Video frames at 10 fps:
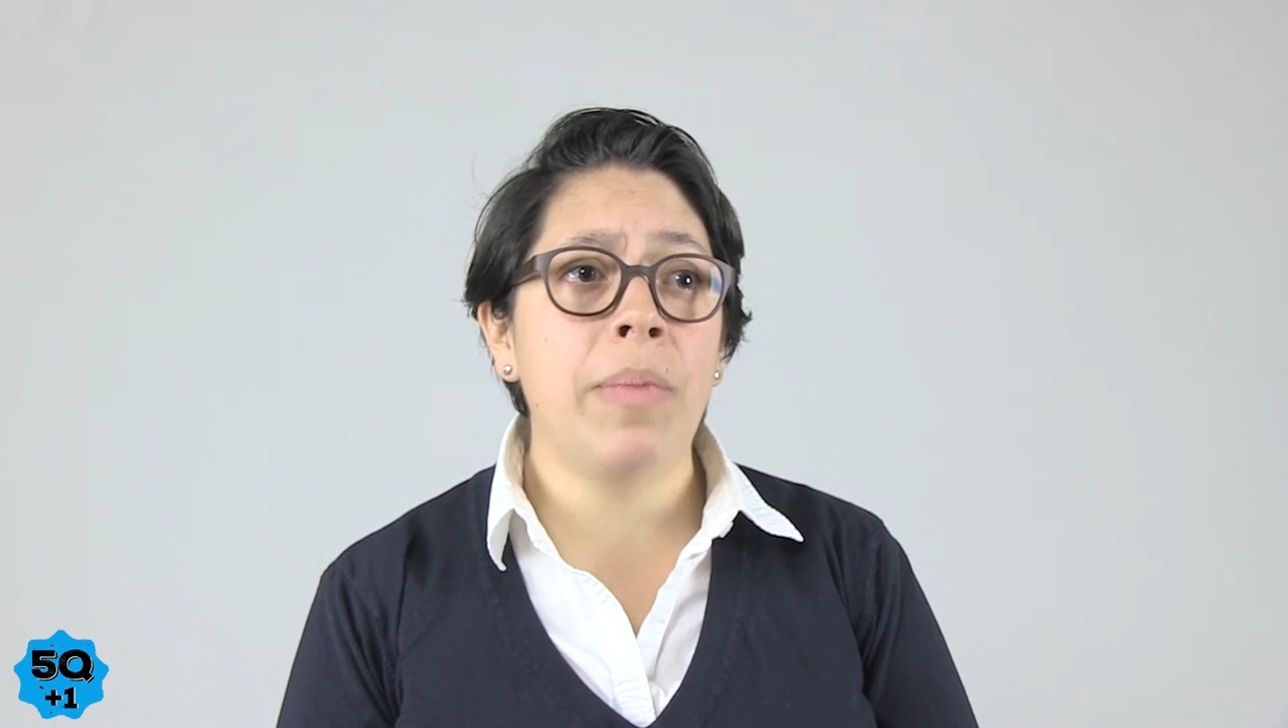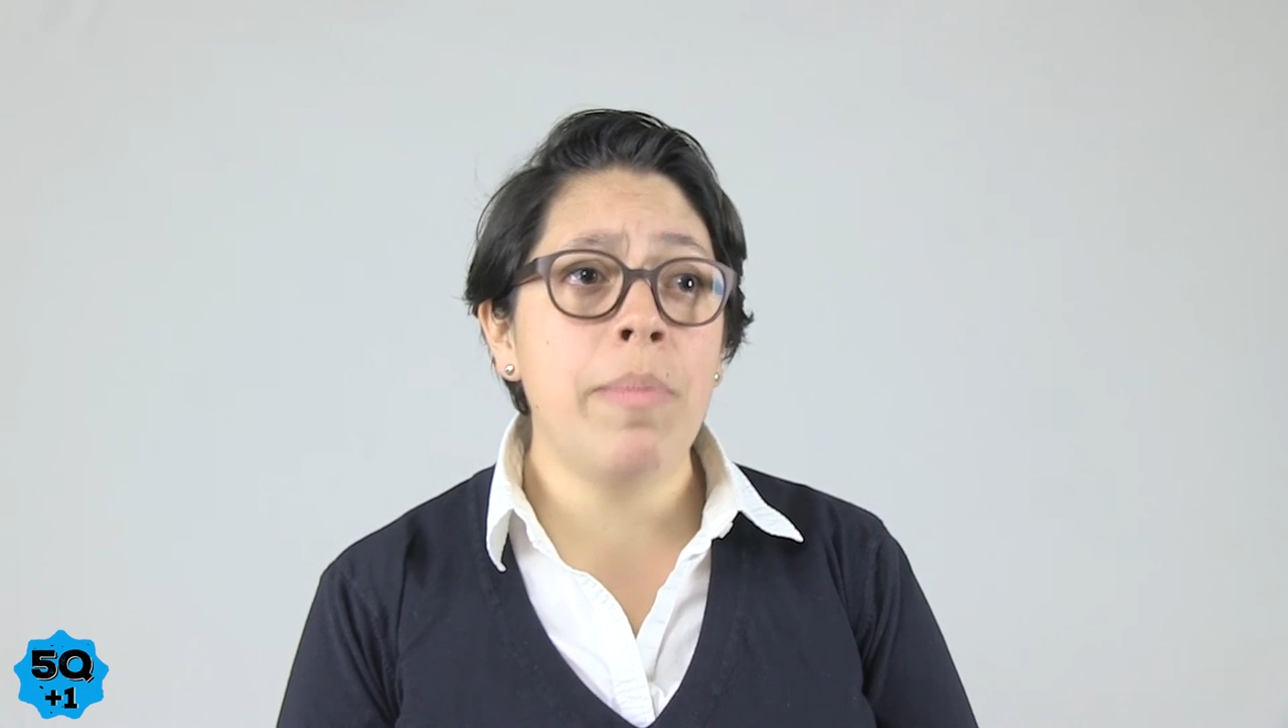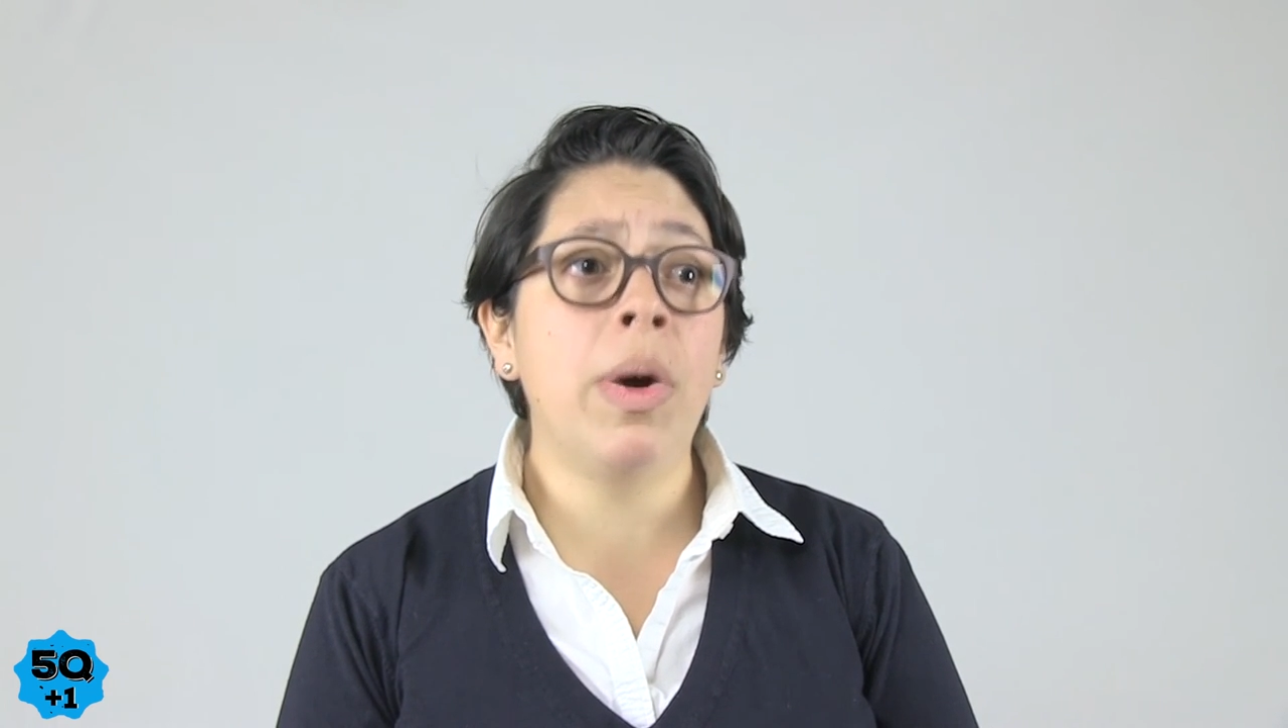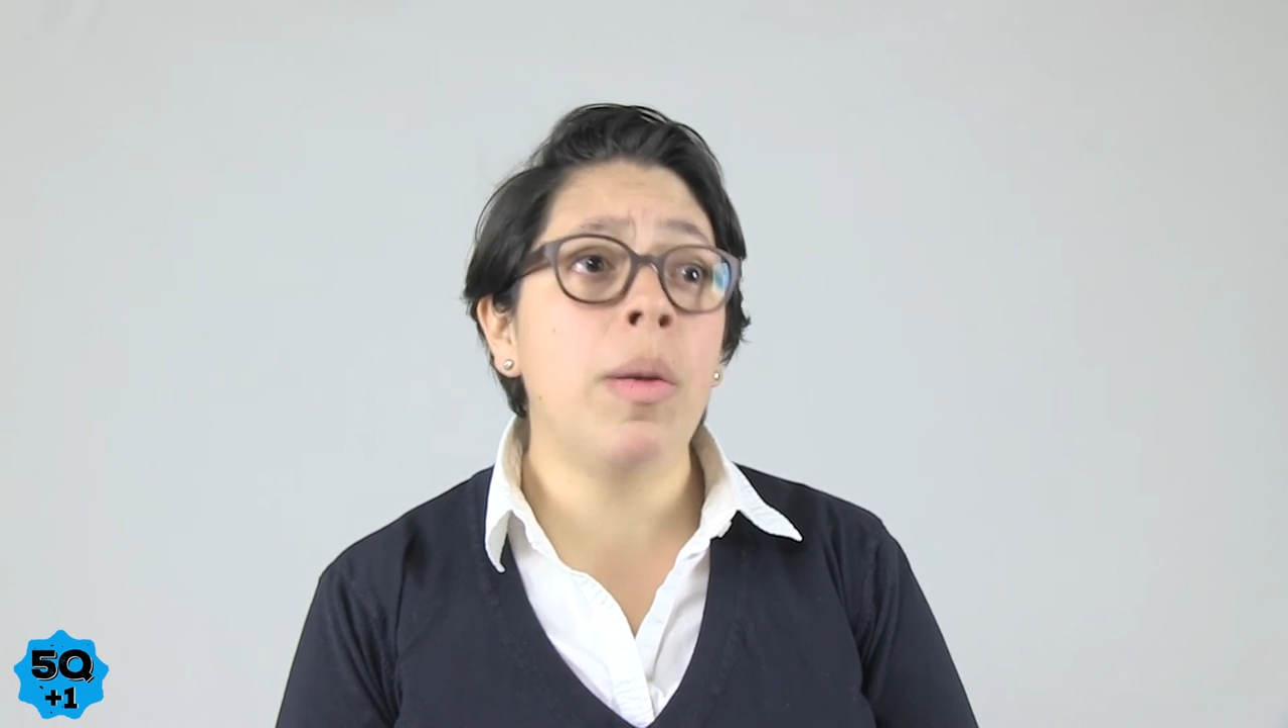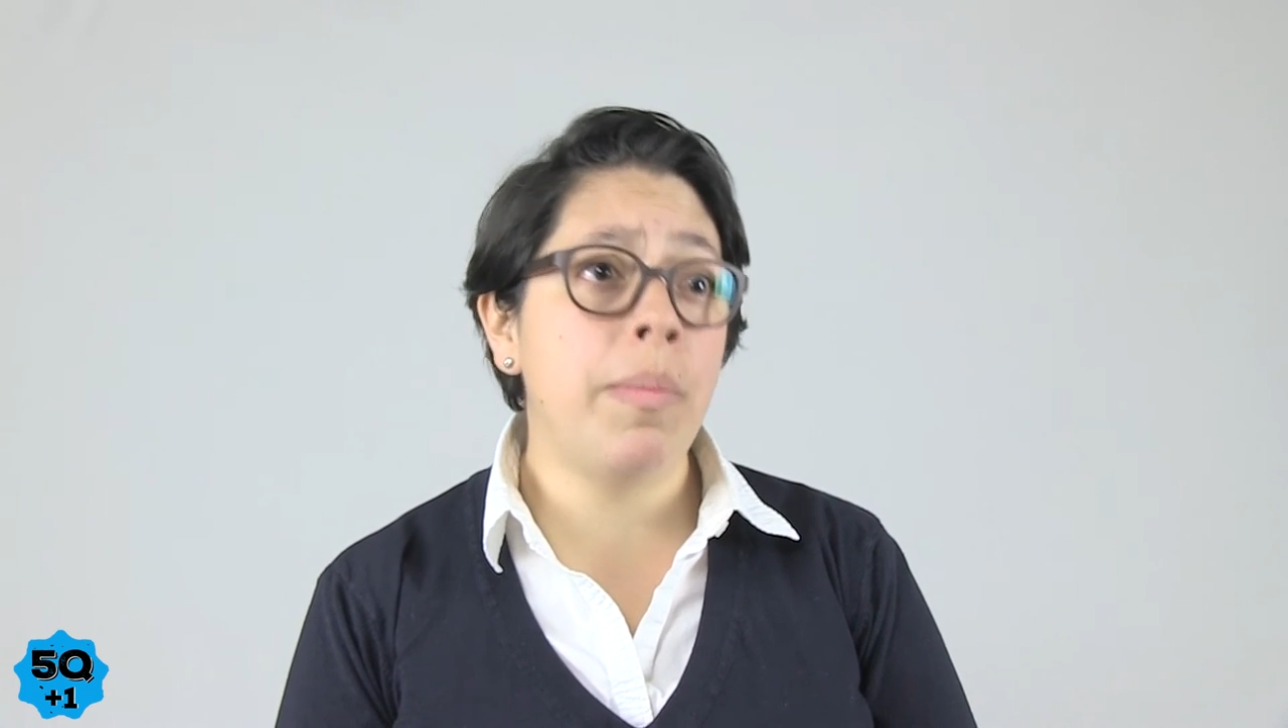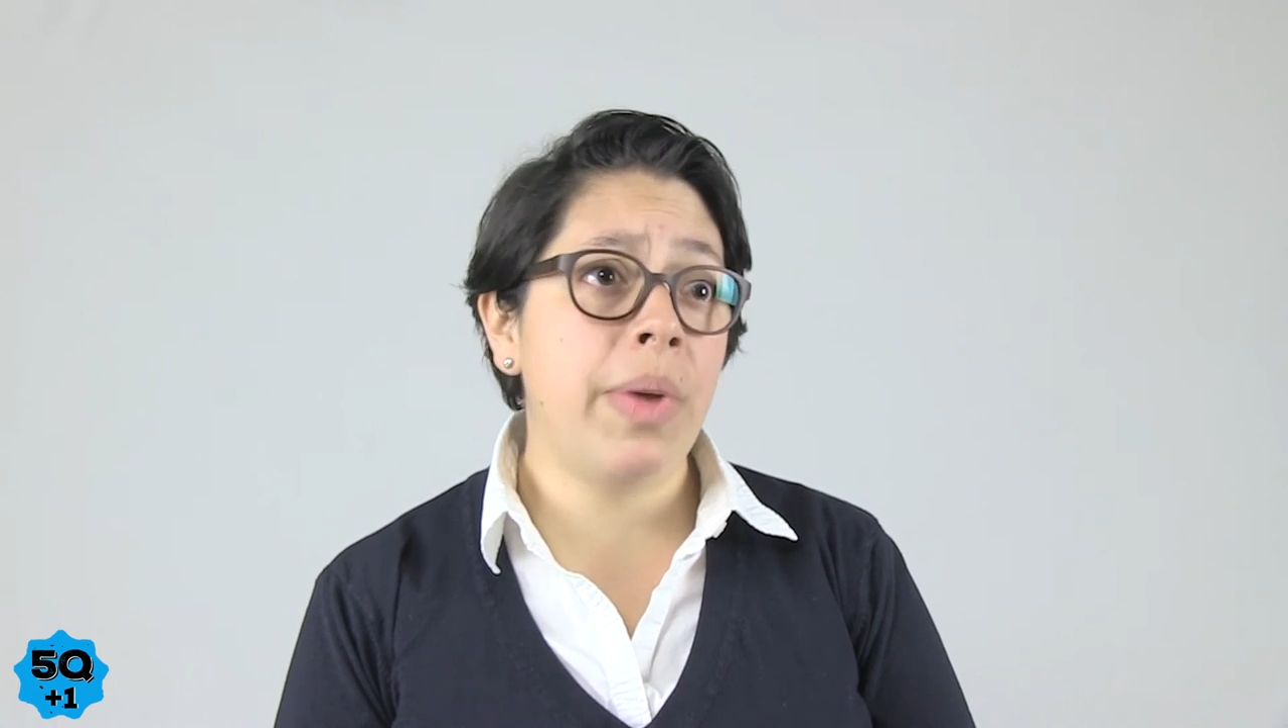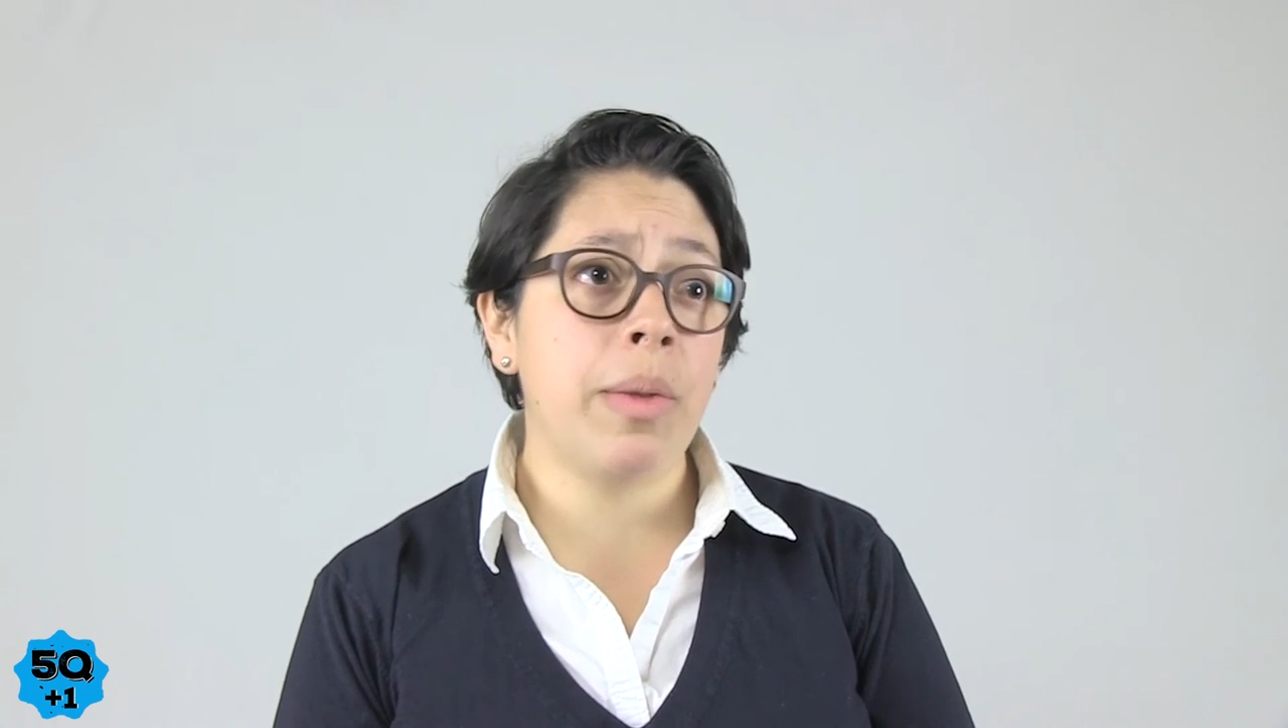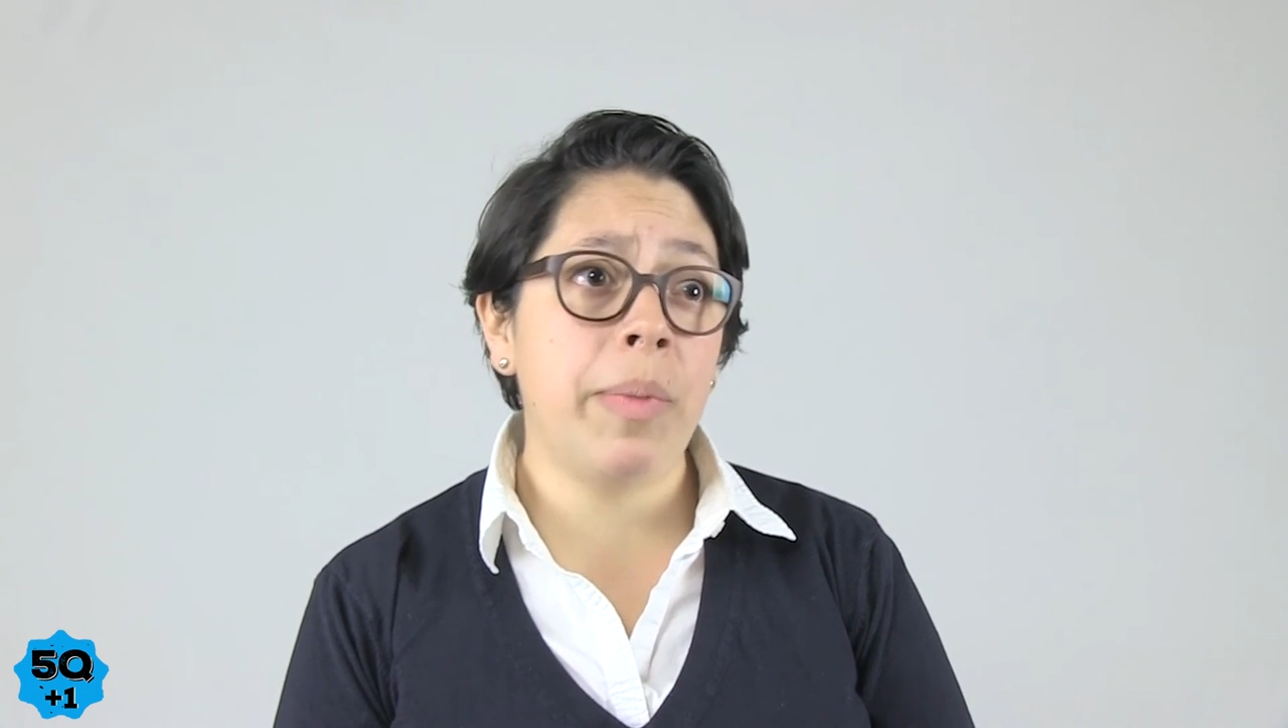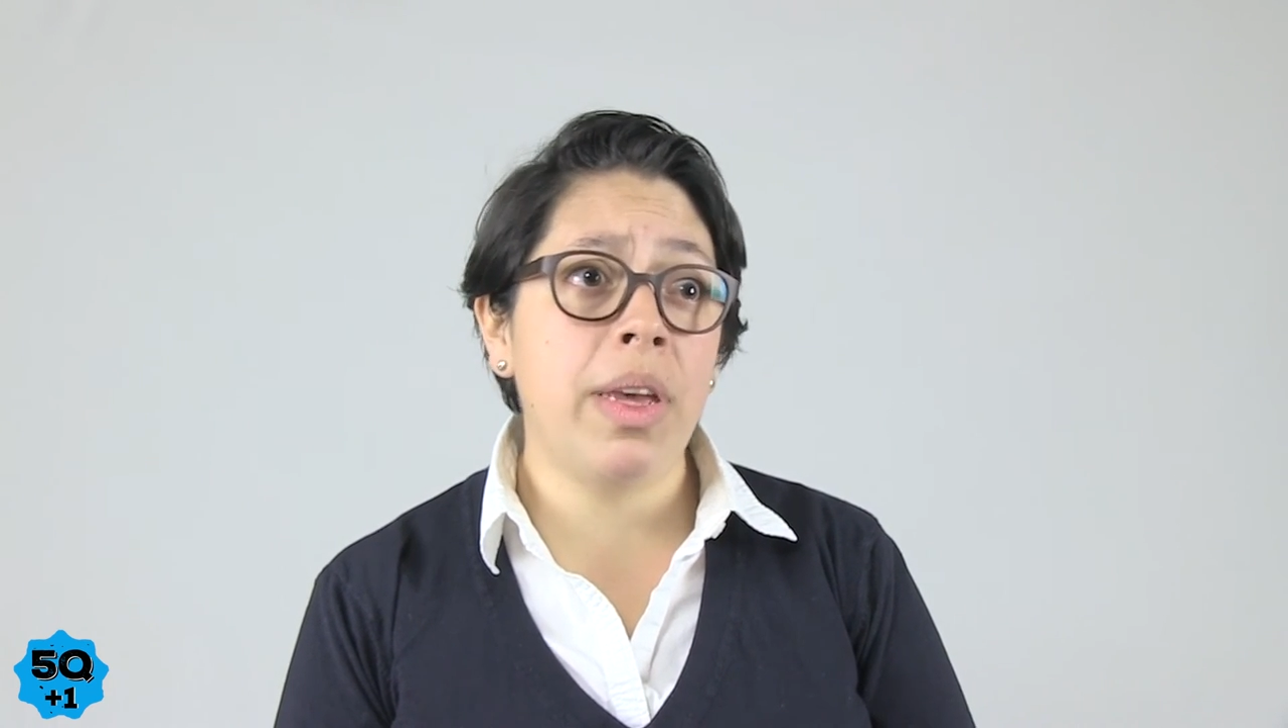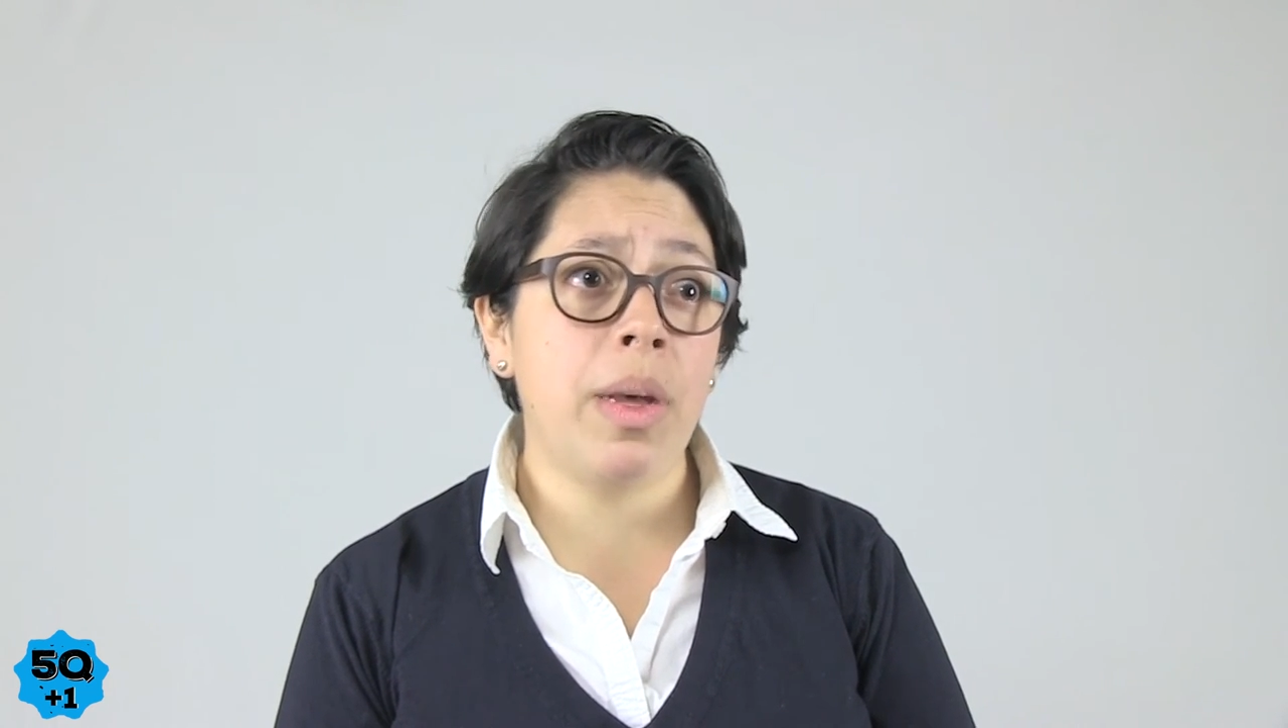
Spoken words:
my mom picked me